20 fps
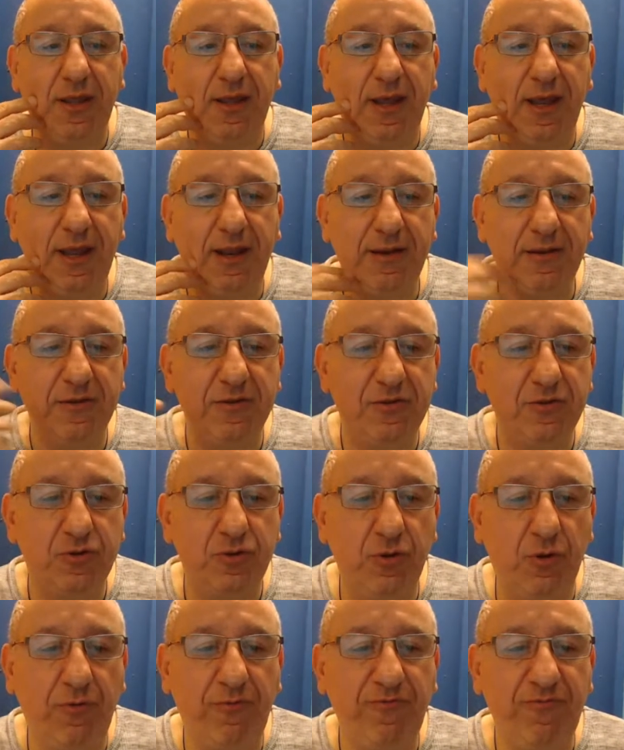and
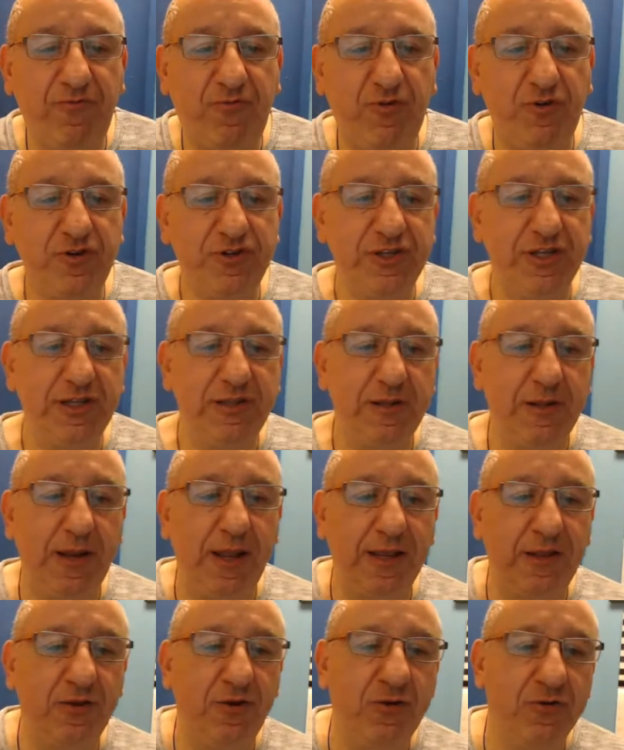don't force it.
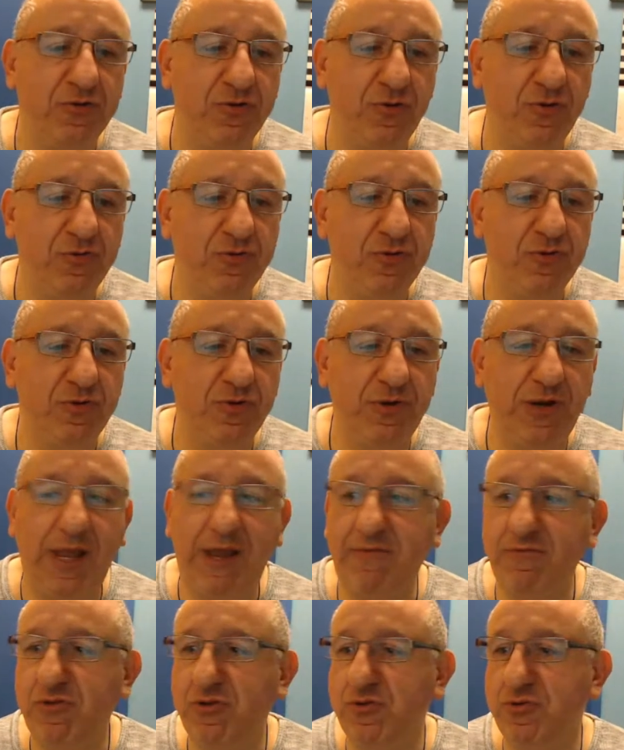Like you know, don't you don't
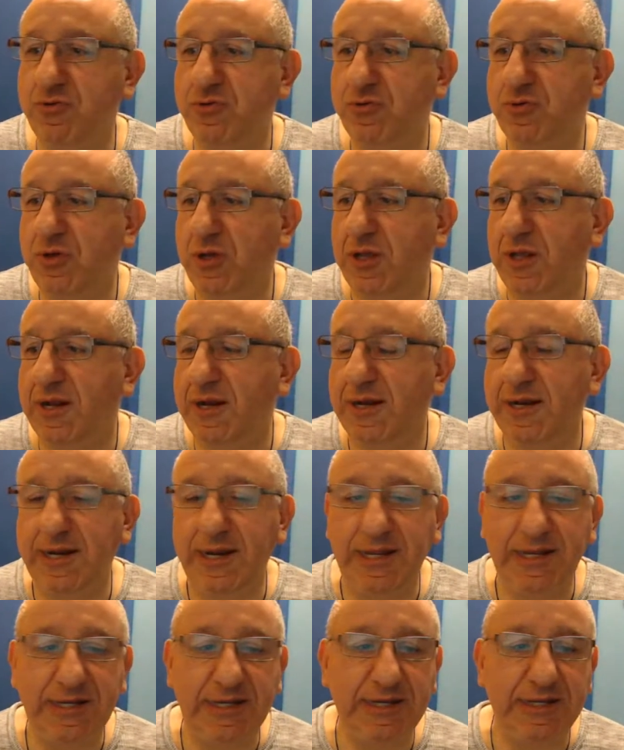have to
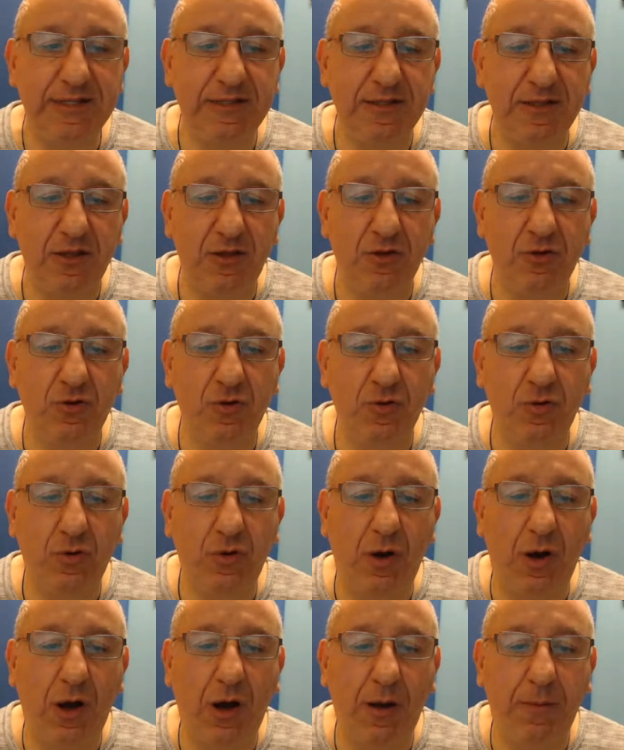let it
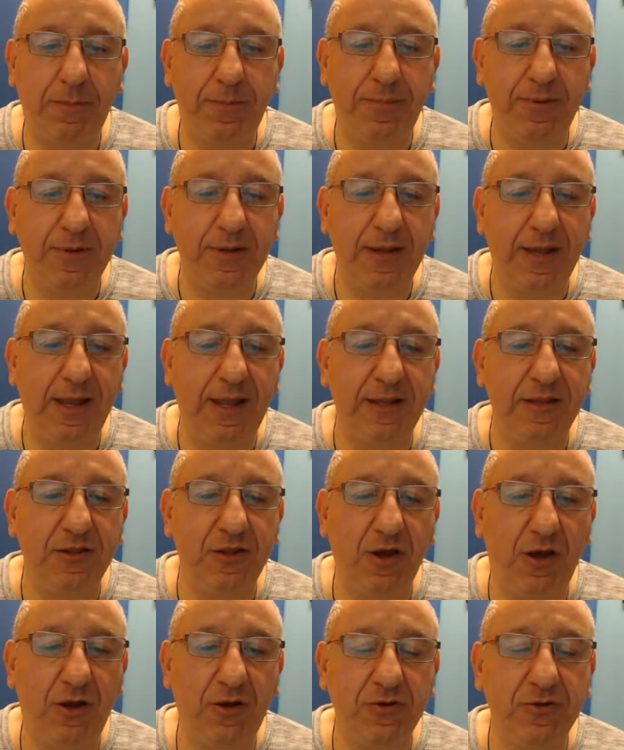go up and
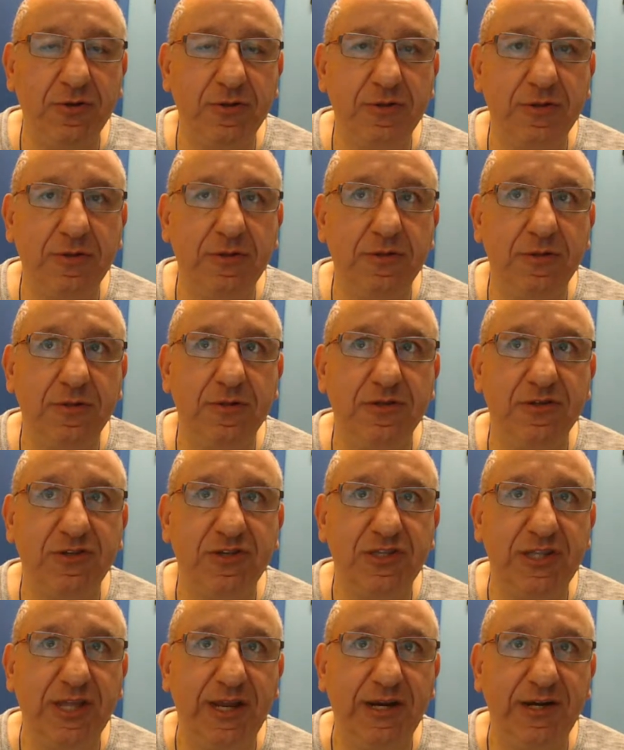down the
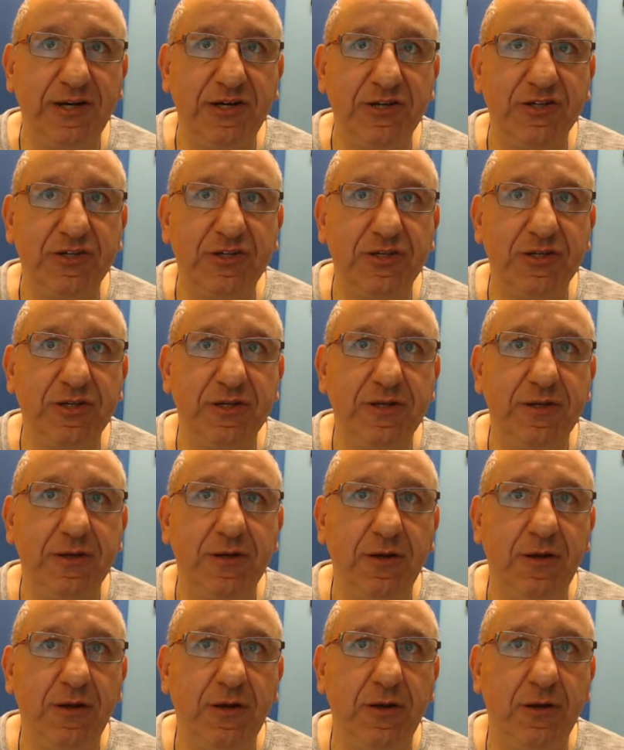stairs
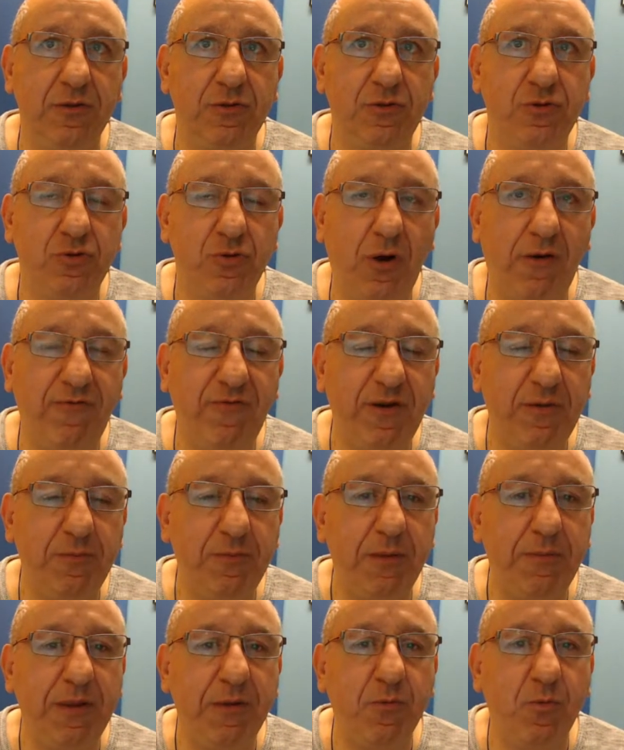uh, too often.
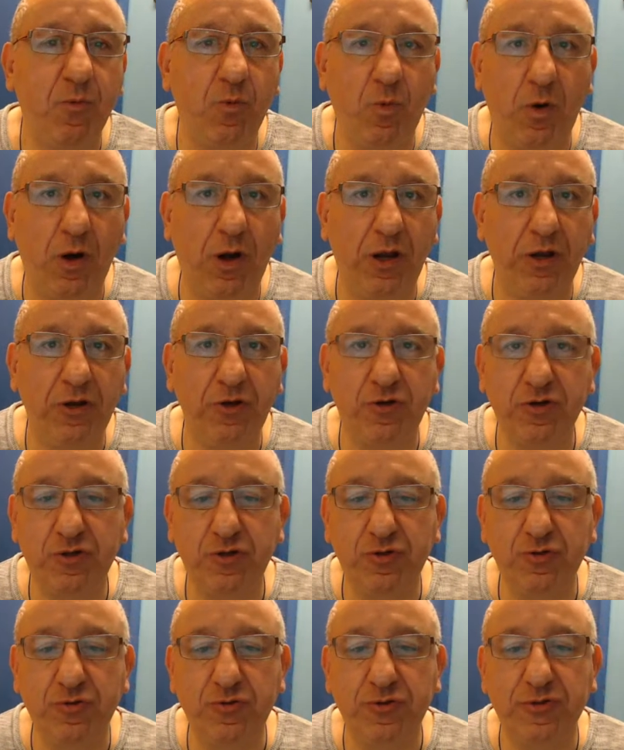Maybe one or
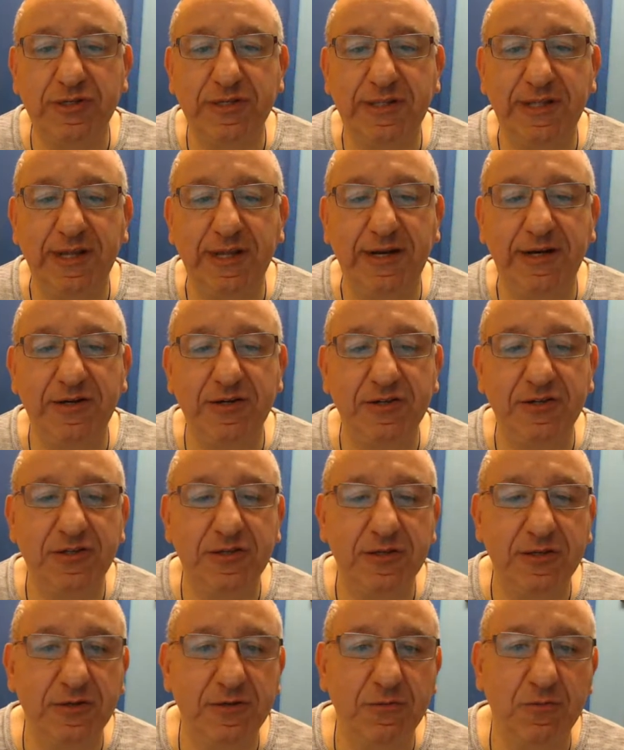two
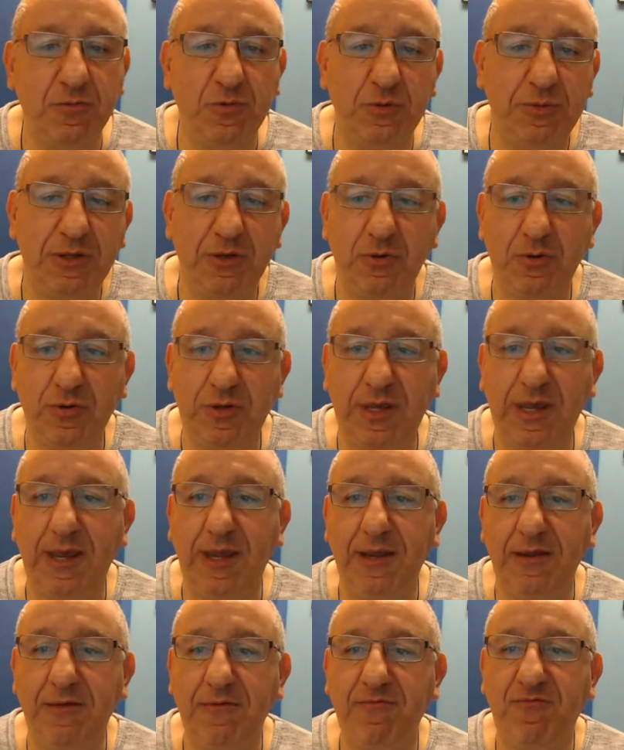stairs would be
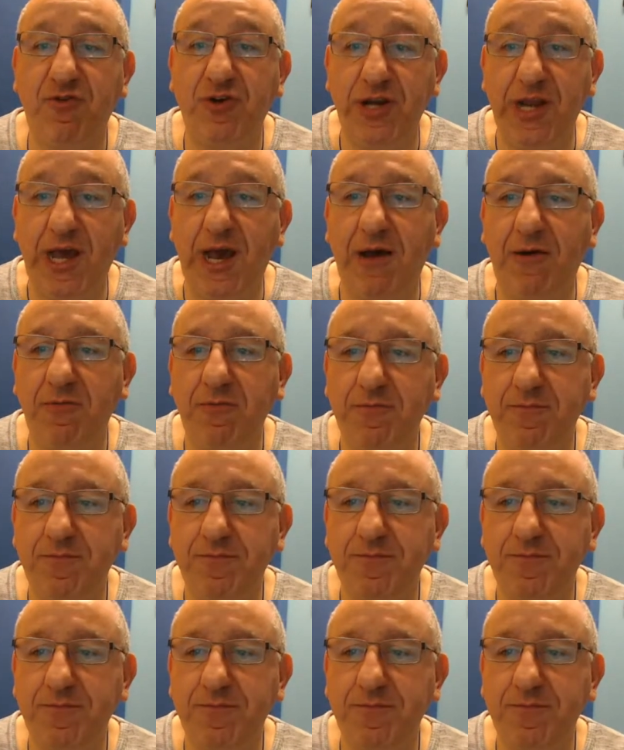okay for now.